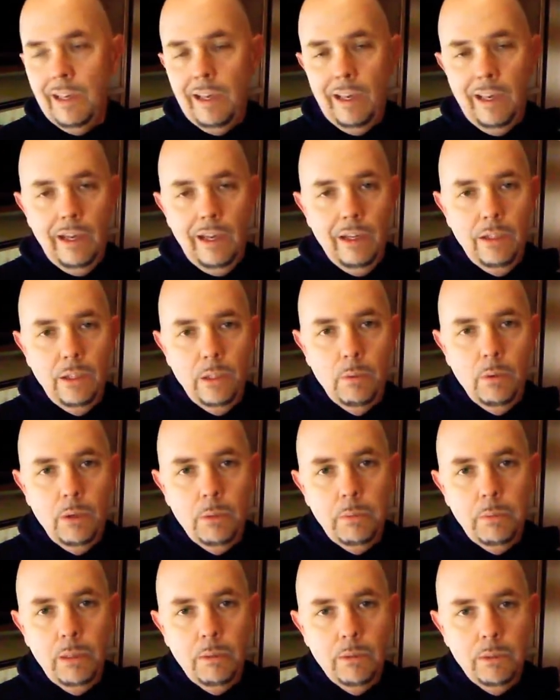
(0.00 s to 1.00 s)
and you want
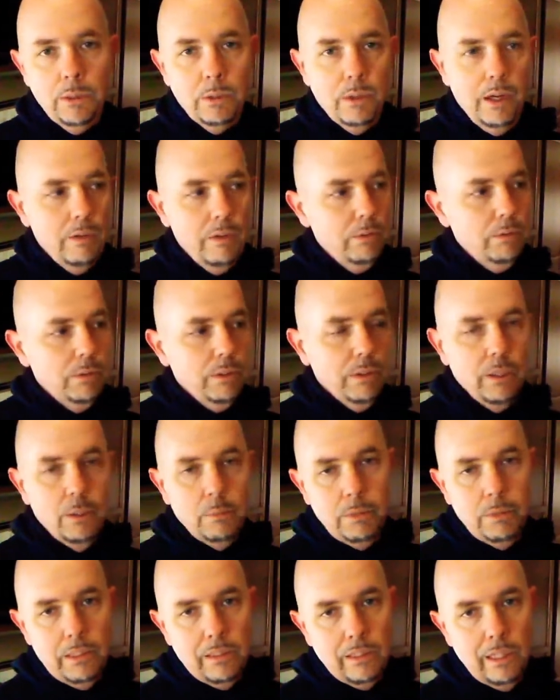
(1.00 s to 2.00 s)
to be able to travel with your
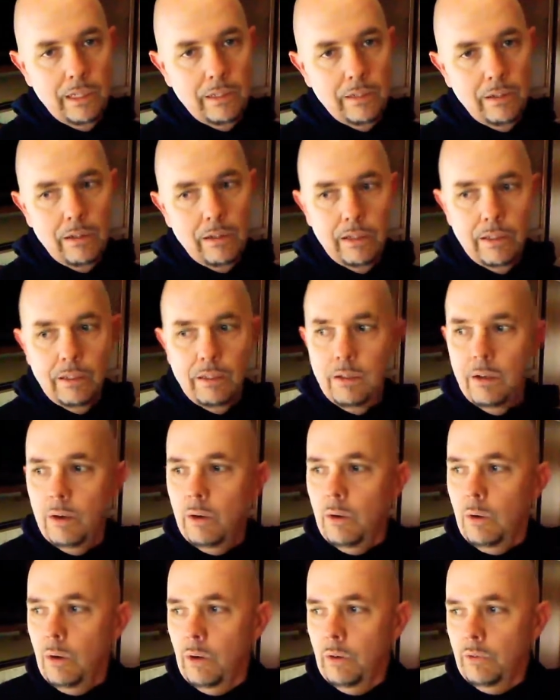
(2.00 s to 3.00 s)
LP tank on,
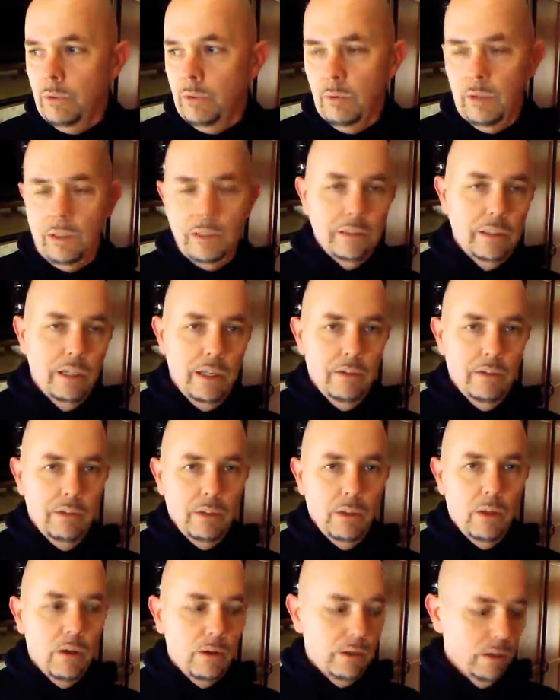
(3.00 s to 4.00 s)
or if you want to stay
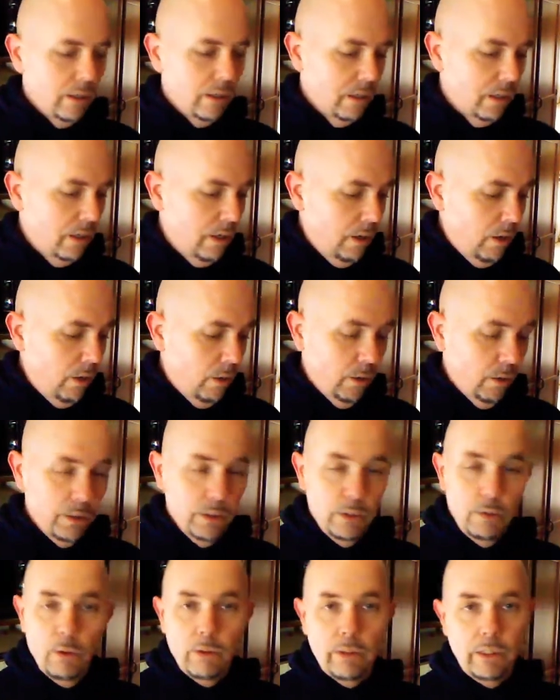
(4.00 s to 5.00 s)
even longer, or
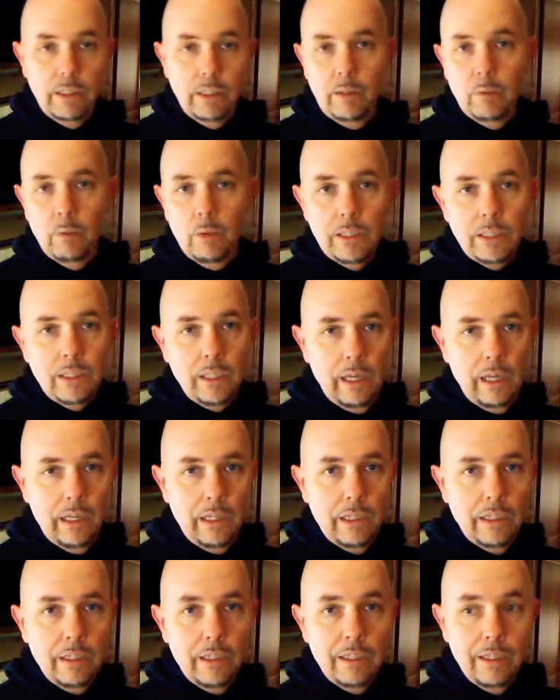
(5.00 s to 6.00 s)
you only need one
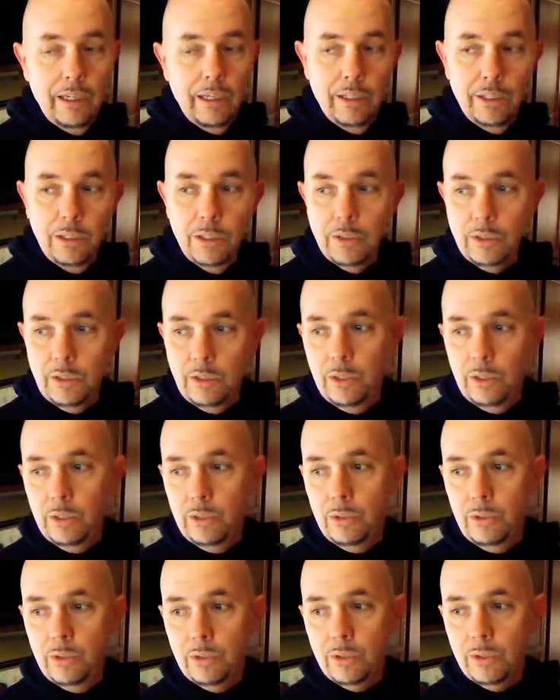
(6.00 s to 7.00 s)
tank and you can
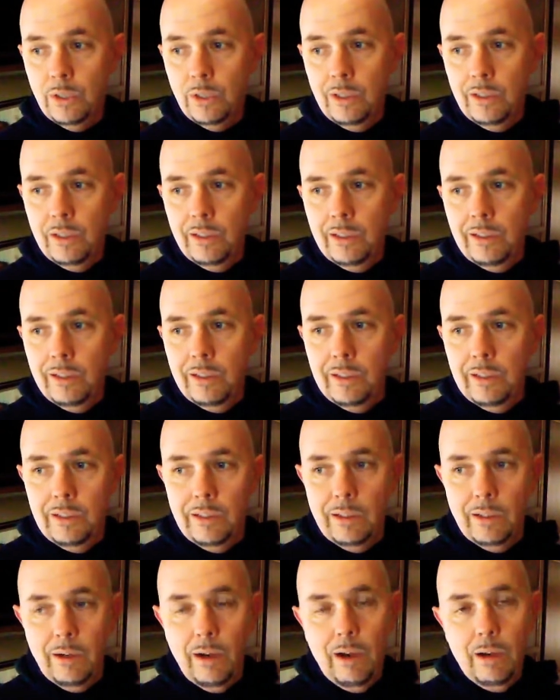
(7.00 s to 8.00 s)
use
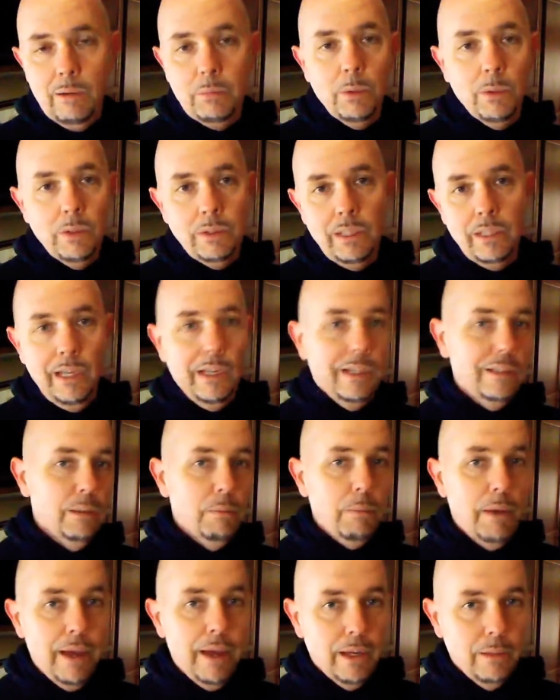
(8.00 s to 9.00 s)
your onboard tank as a
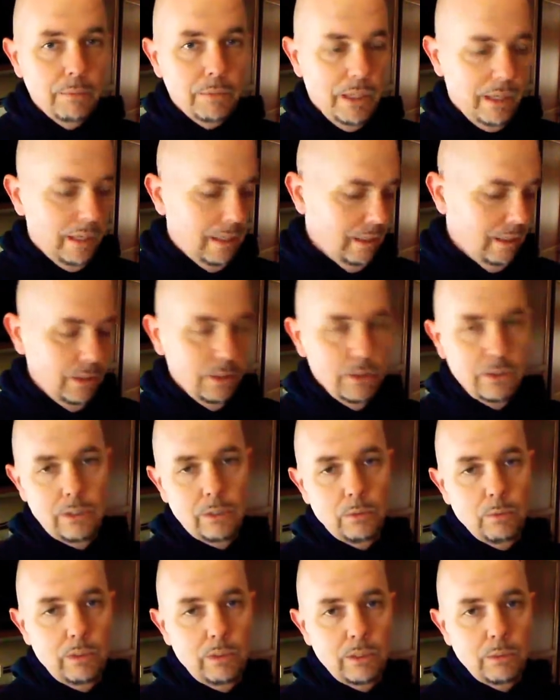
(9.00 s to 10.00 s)
backup tank and use
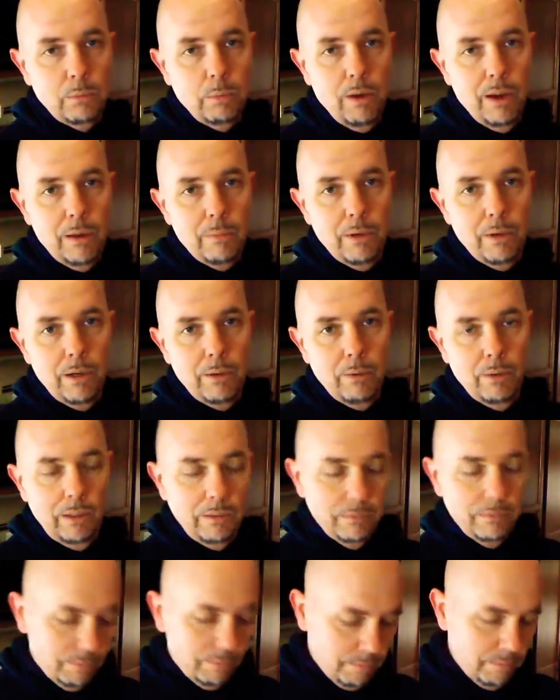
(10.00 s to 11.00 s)
this one as a primary
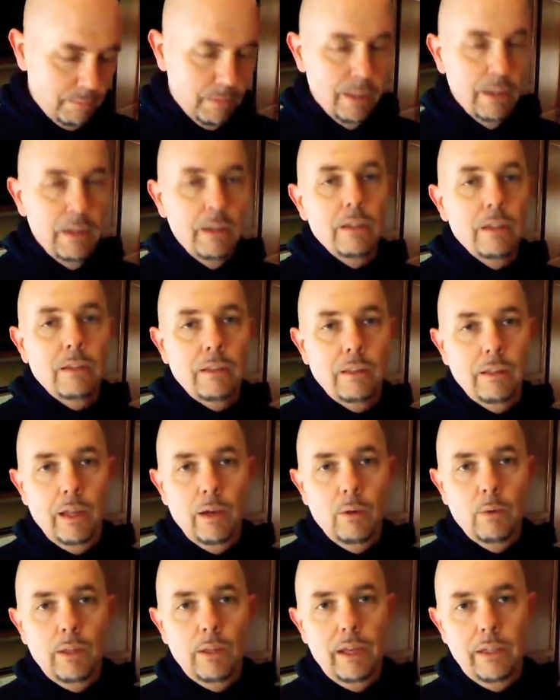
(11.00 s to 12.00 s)
one, then
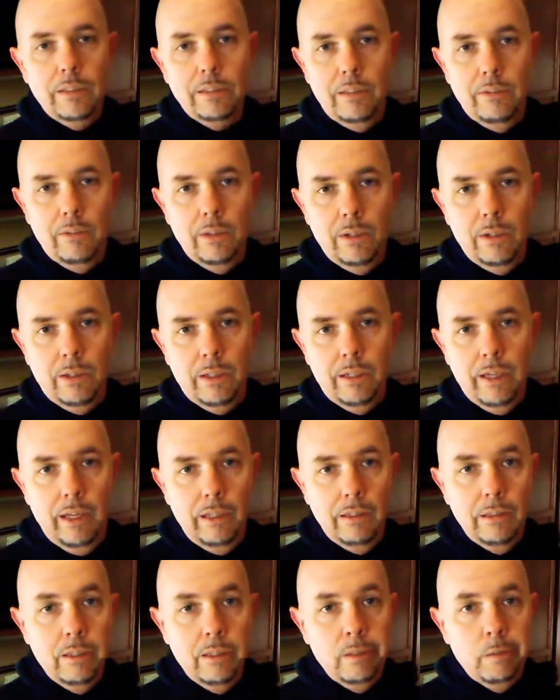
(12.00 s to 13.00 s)
that will last even longer
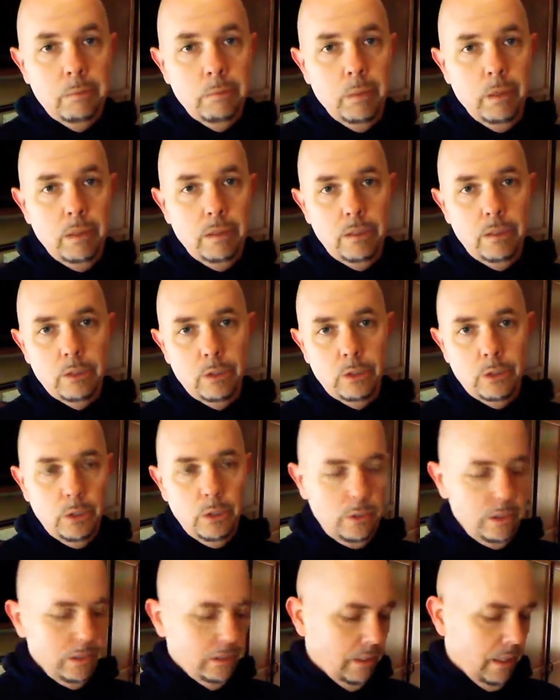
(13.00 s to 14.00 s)
yet. But this will
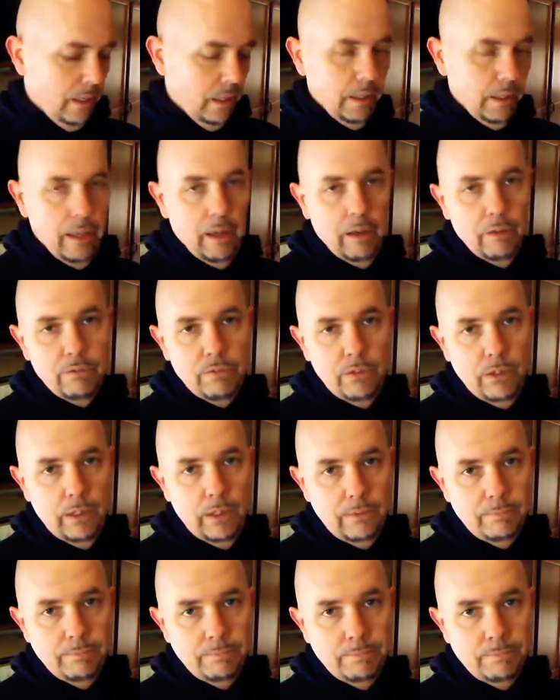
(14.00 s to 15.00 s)
show you exactly how to fill
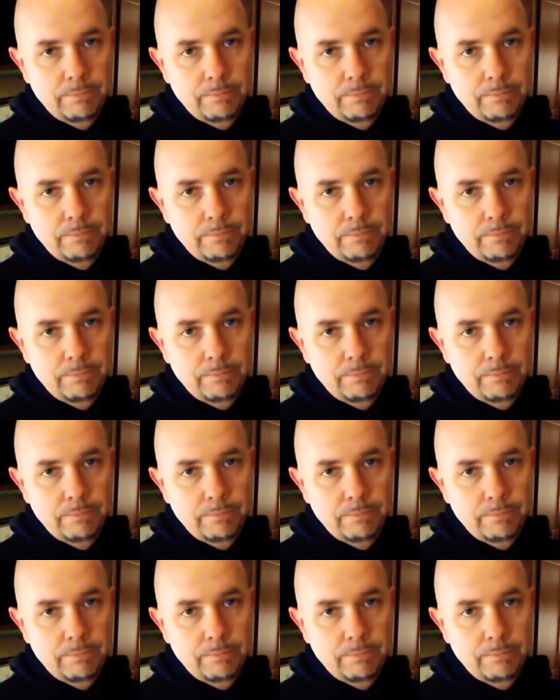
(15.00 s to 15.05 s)
it.